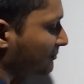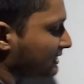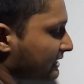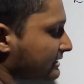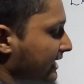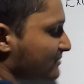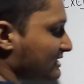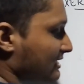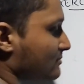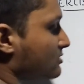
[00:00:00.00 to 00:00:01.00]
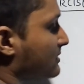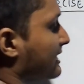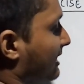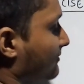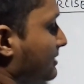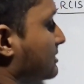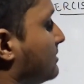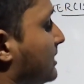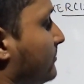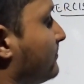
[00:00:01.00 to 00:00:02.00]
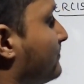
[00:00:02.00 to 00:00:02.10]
Many times it comes to be tan inverse only.